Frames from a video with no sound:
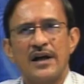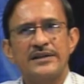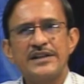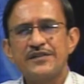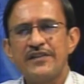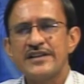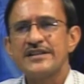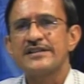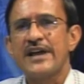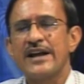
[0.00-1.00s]
This phase
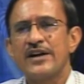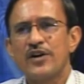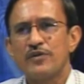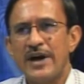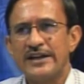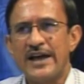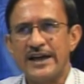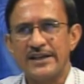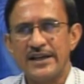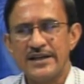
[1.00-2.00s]
is carried out by the
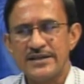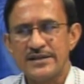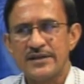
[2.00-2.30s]
analyst,